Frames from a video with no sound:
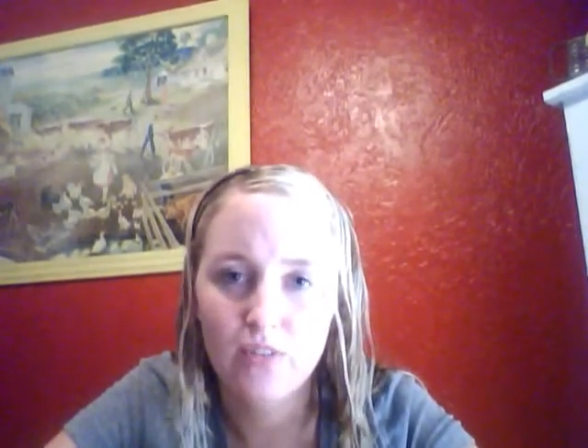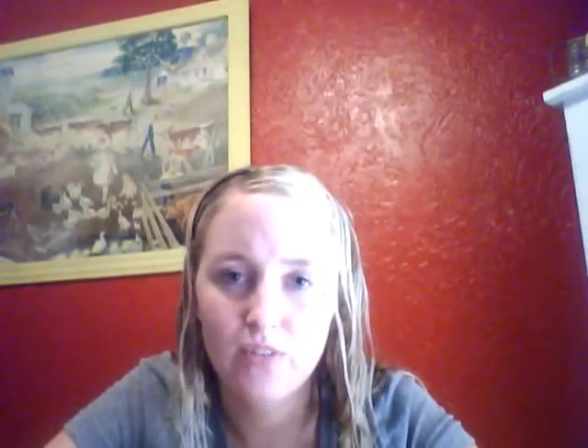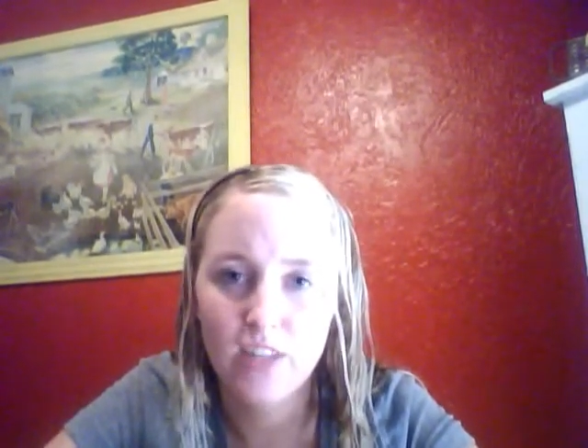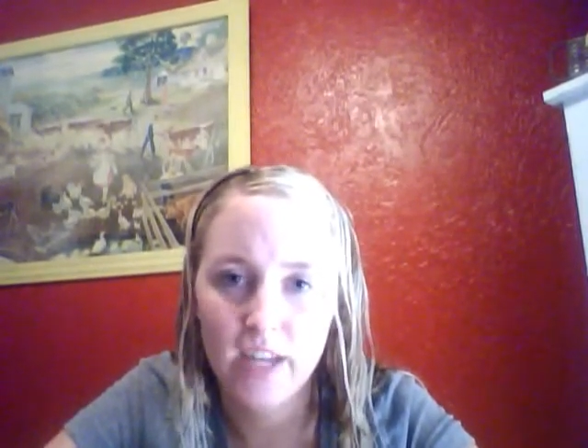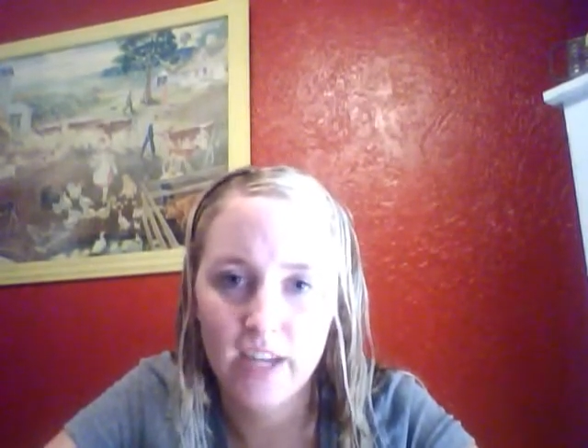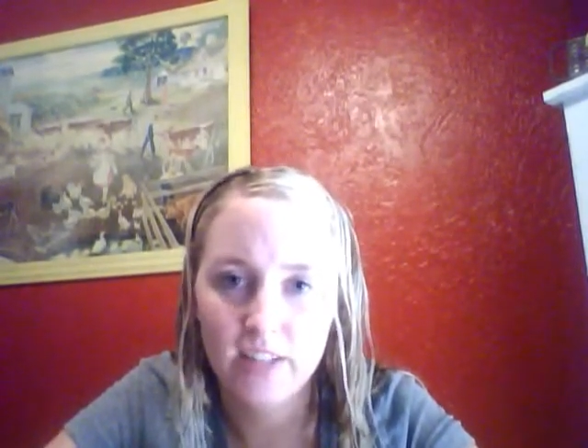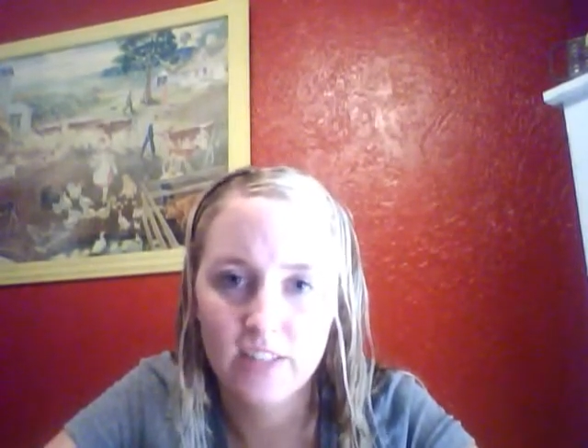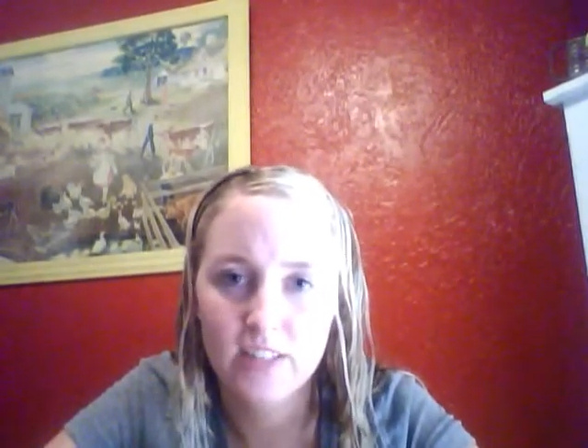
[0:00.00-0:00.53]

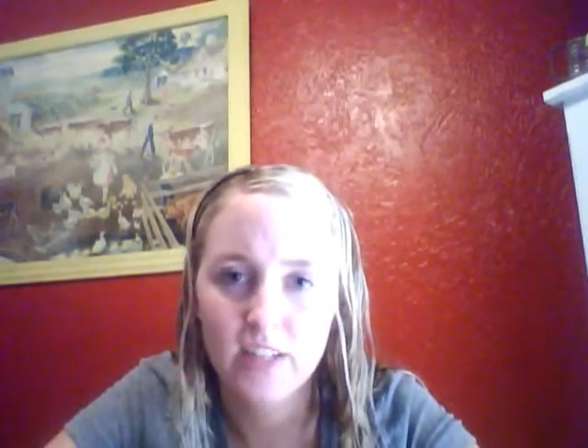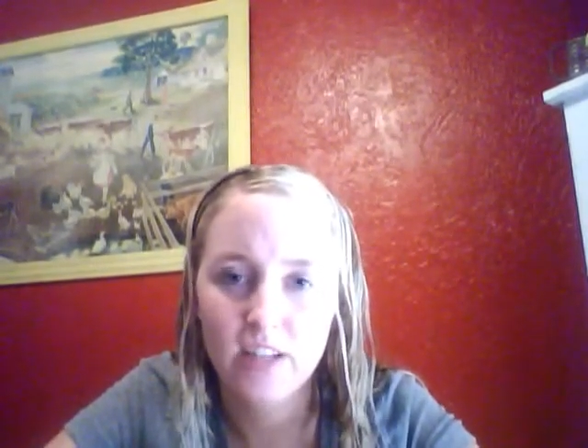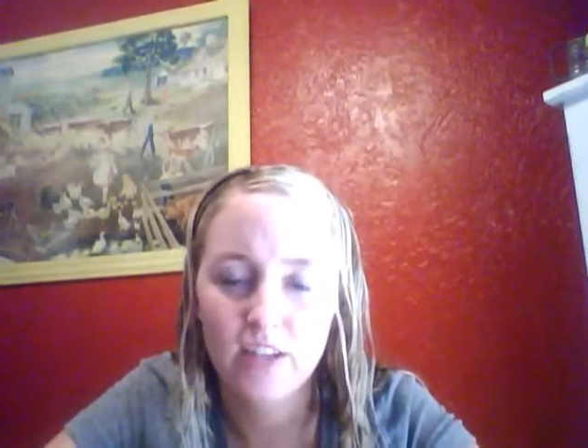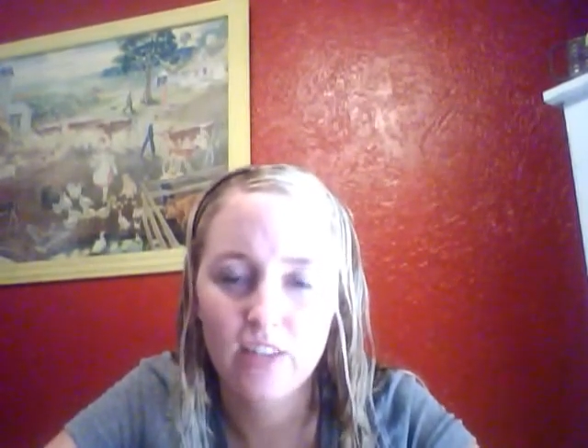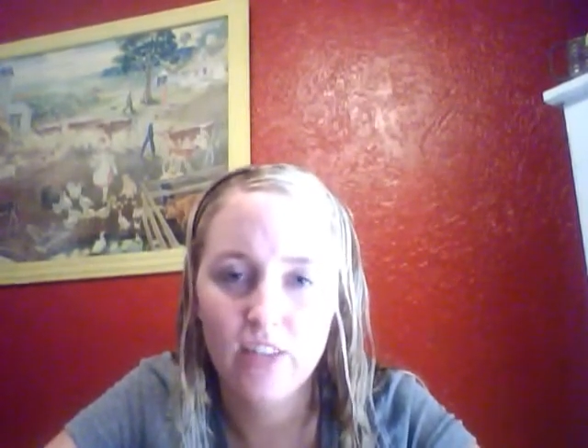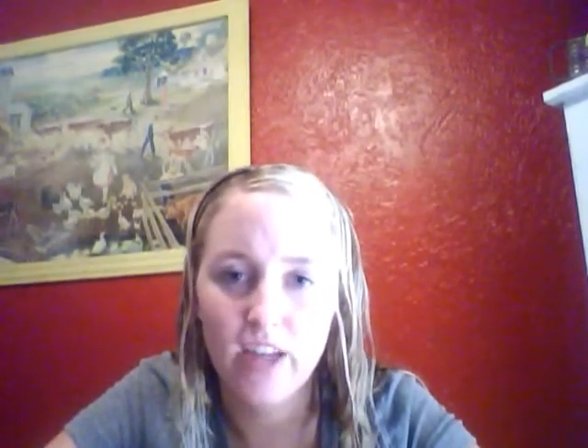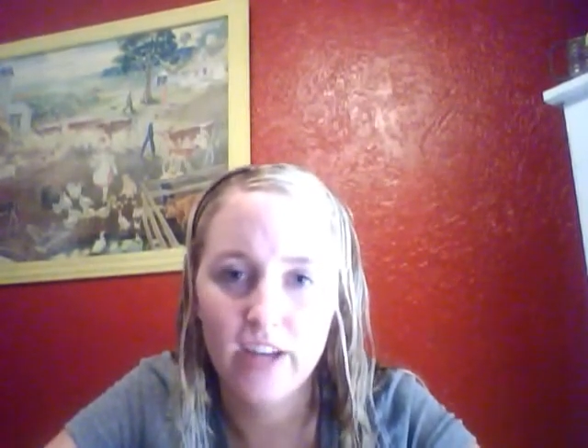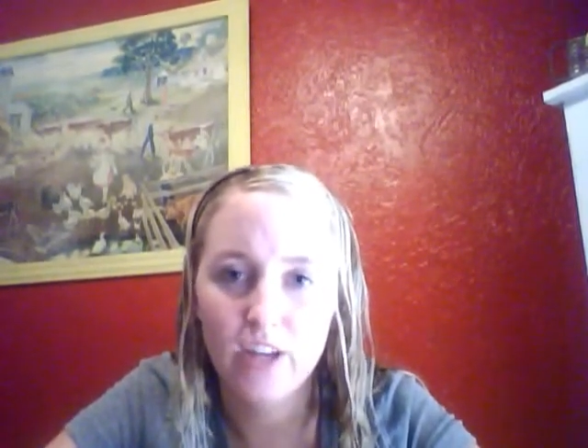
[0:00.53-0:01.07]
things
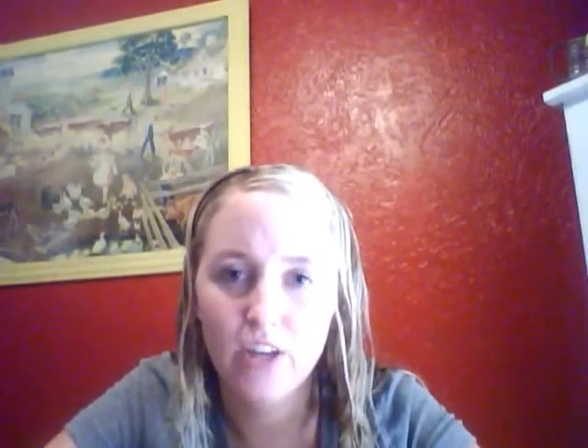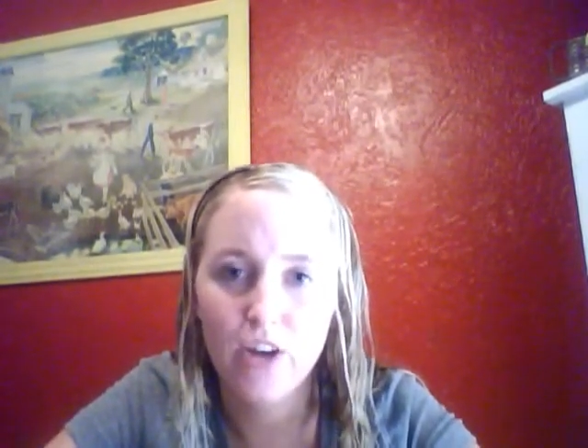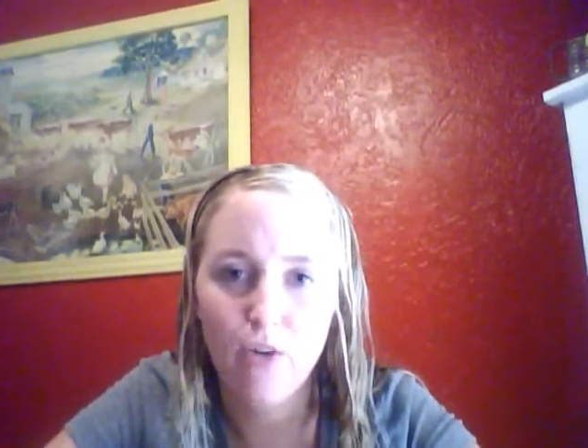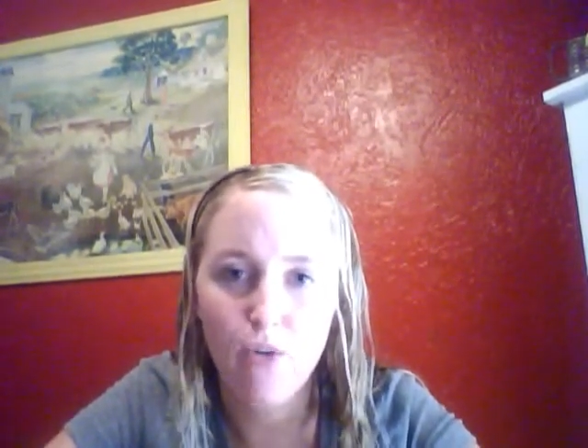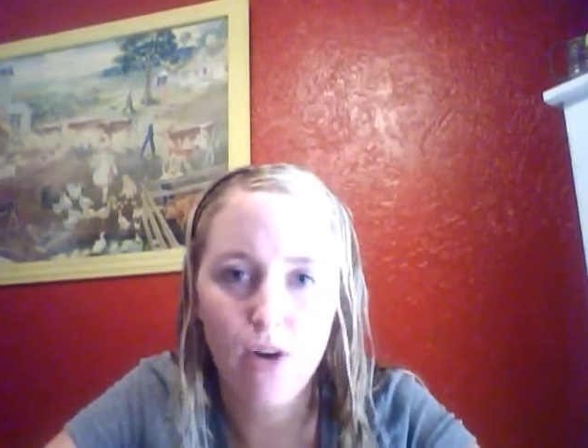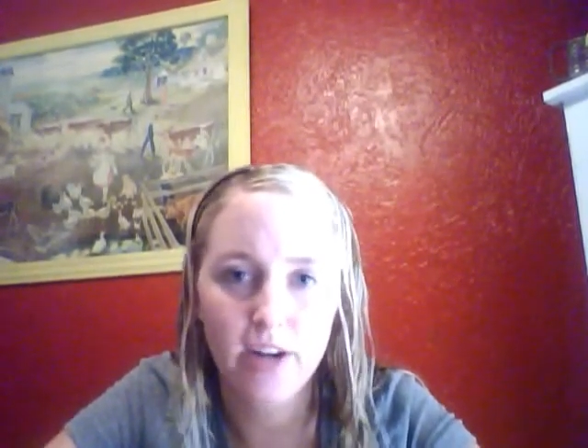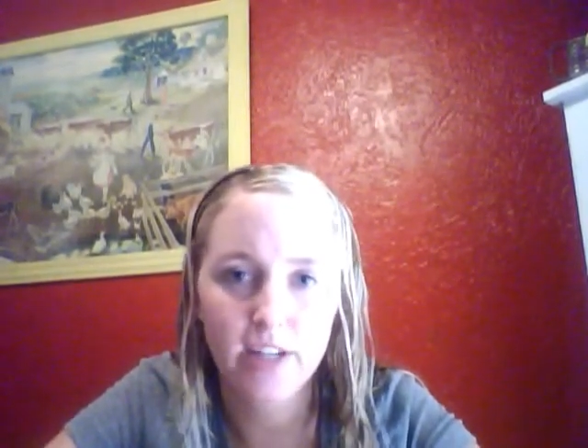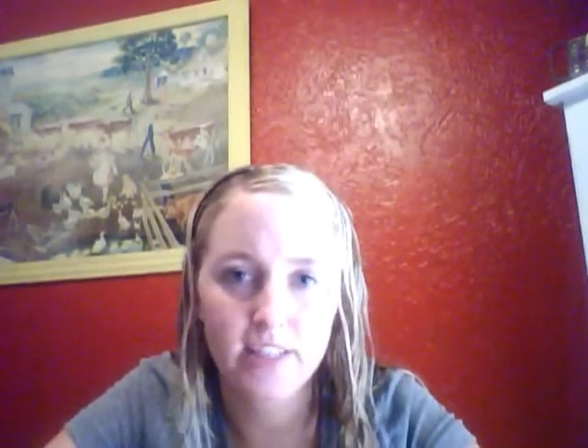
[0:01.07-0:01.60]
that could go
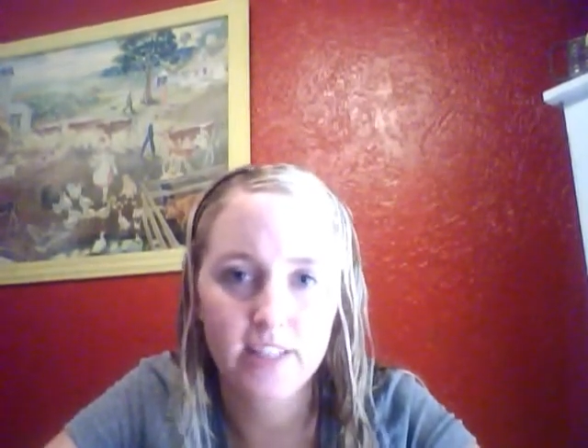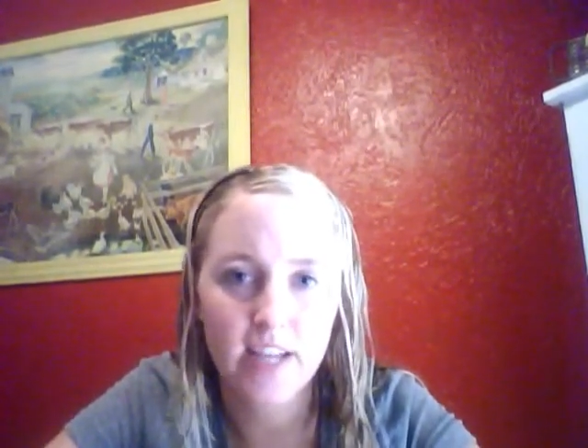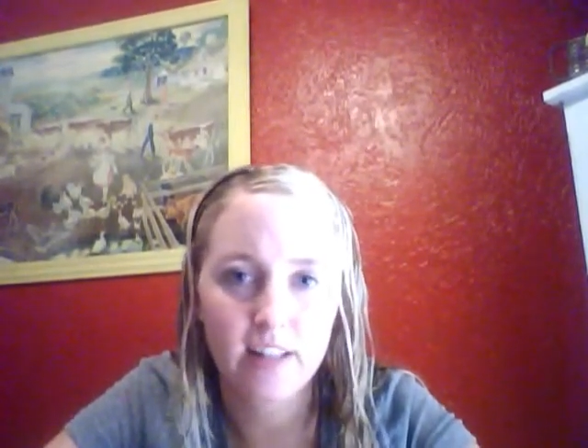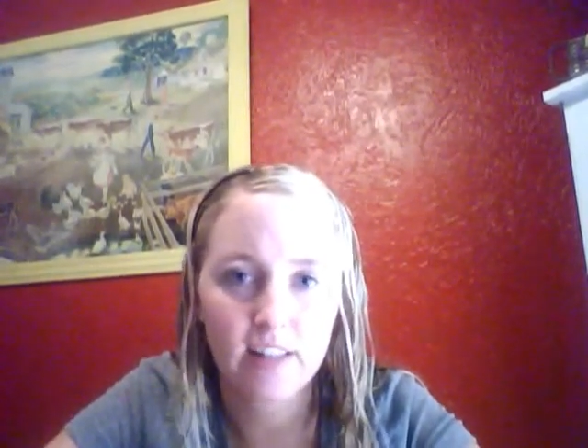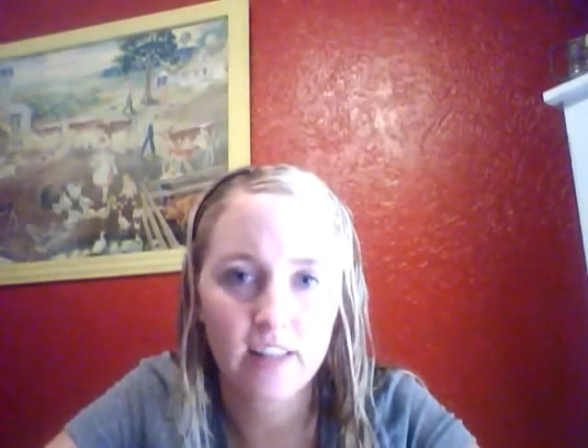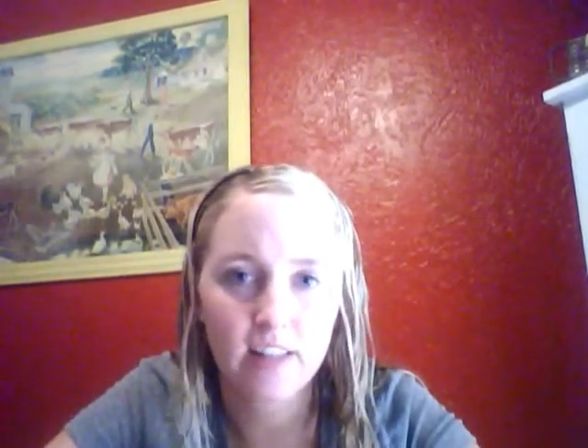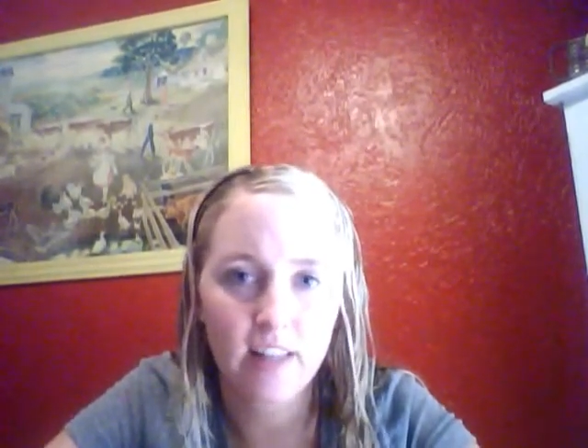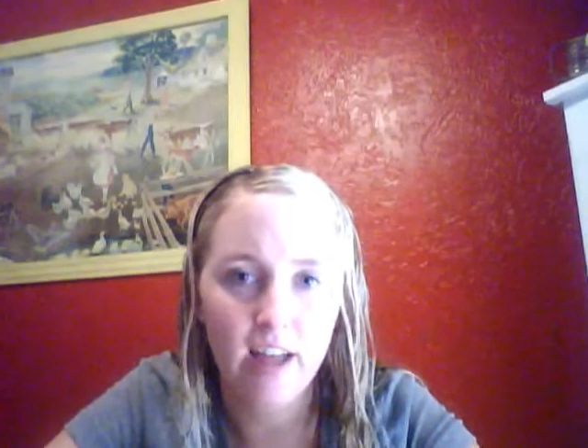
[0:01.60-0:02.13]
on in
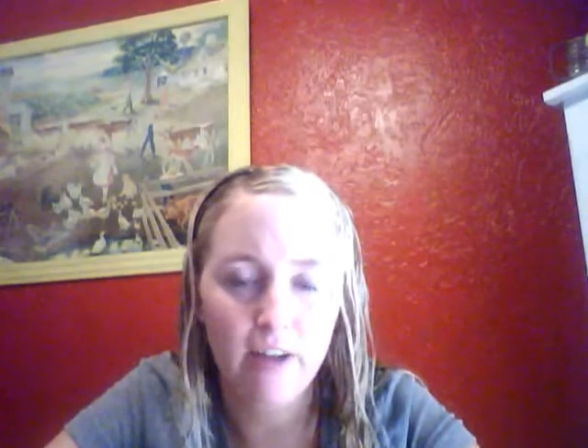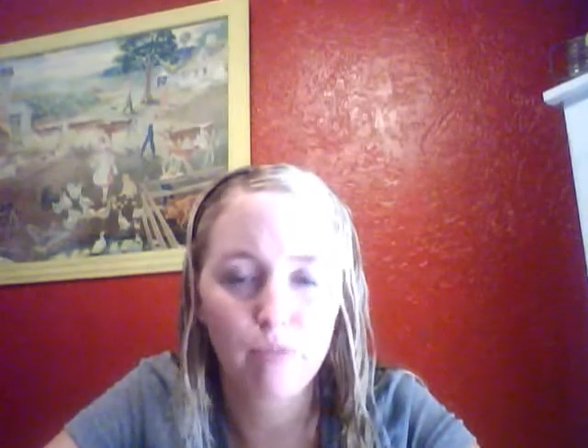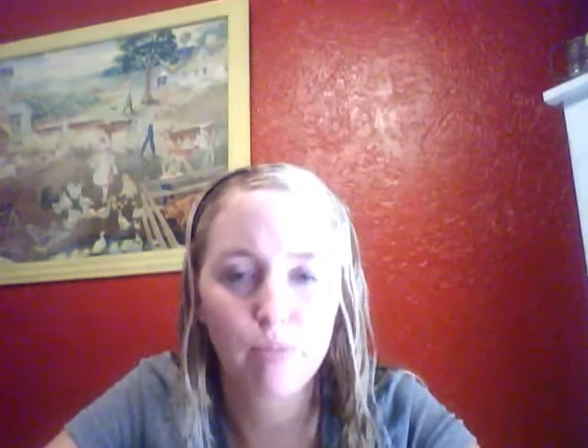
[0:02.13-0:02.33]
daily life